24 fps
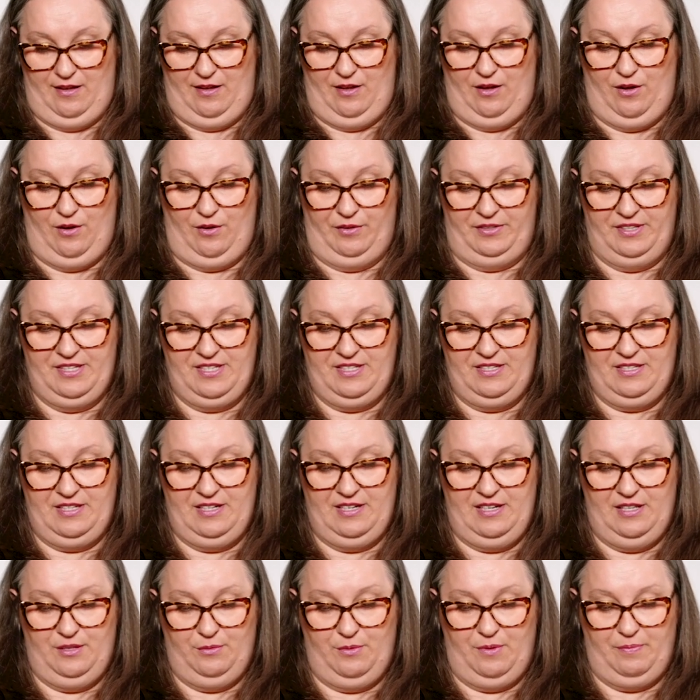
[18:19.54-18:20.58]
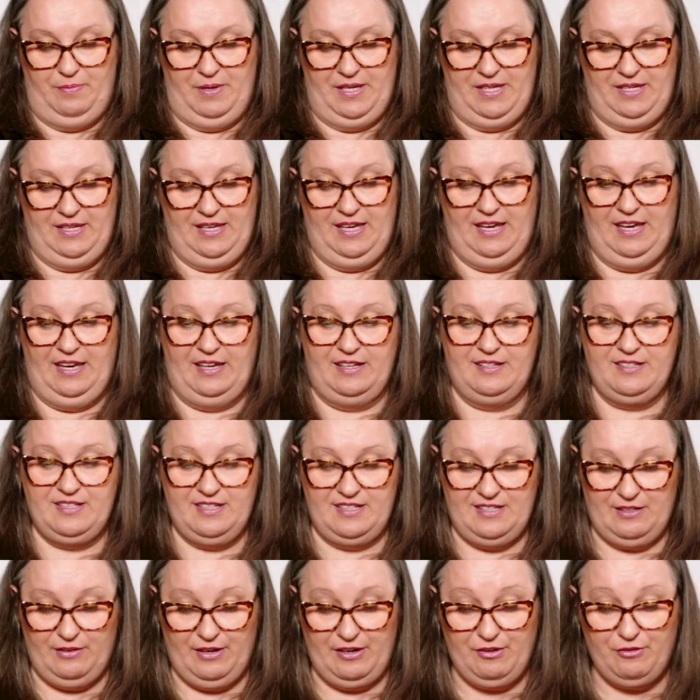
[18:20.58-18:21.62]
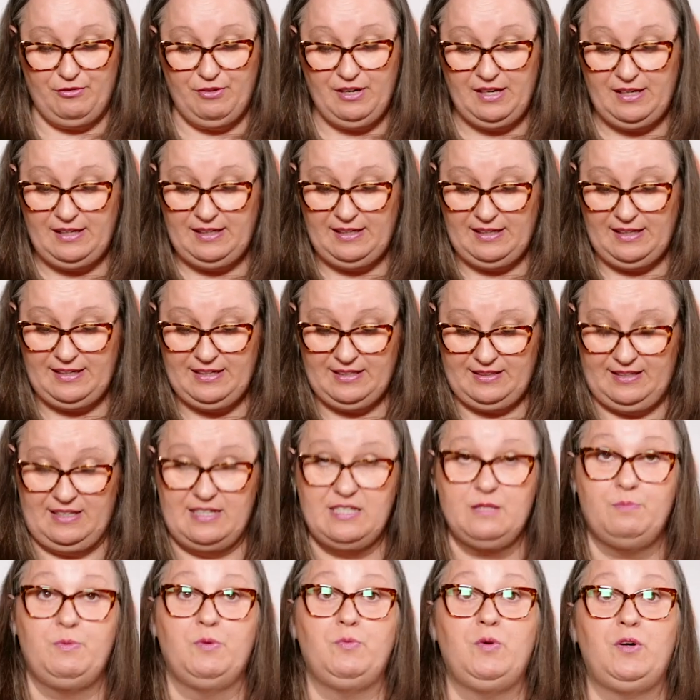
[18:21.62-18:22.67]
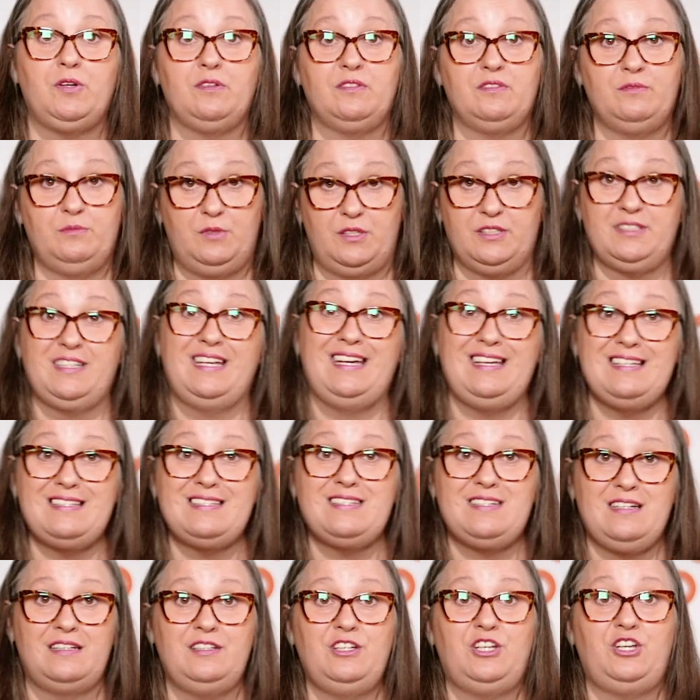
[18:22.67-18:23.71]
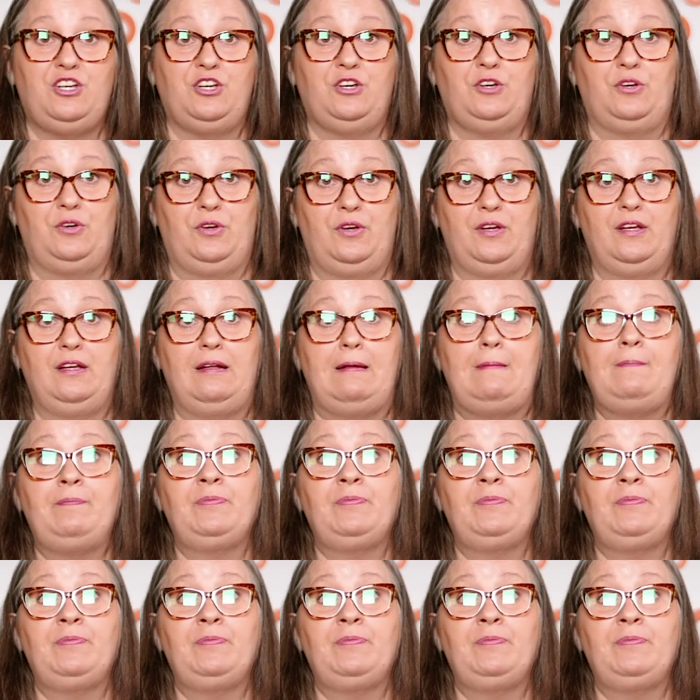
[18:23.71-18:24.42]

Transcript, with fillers: Oh, this is another one by Kate. Now, I really like this, but what, what Kate's done here,